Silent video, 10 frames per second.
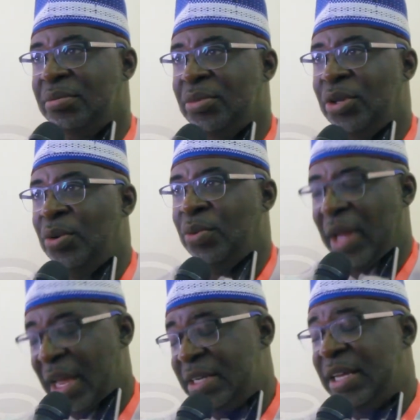You know, we
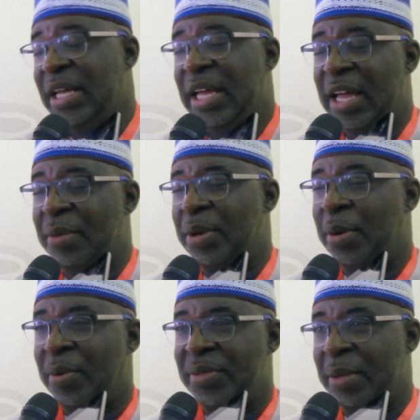had a
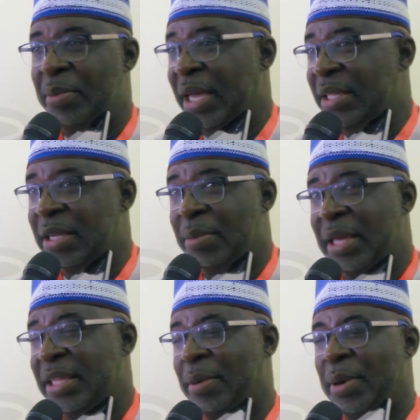number of them, I
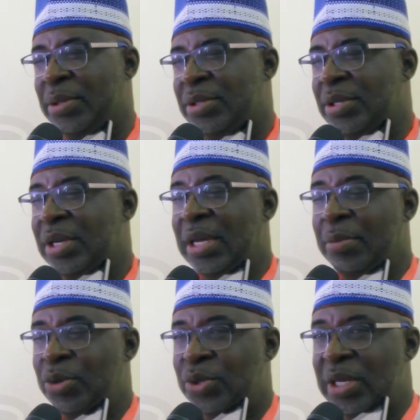think about
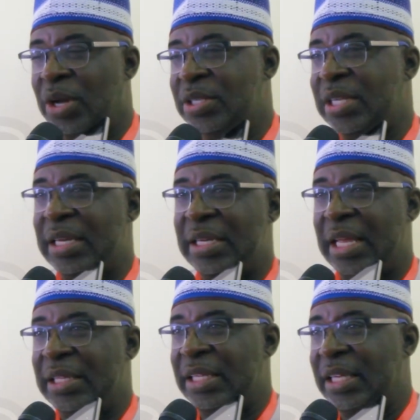between us
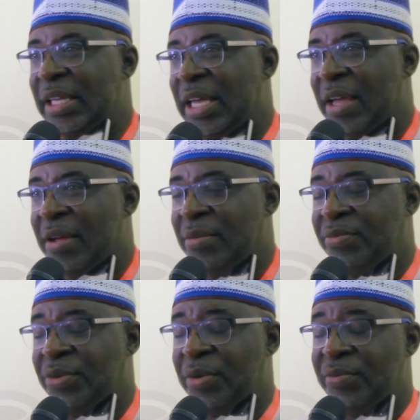and
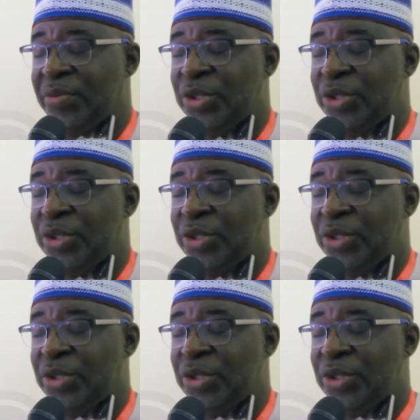the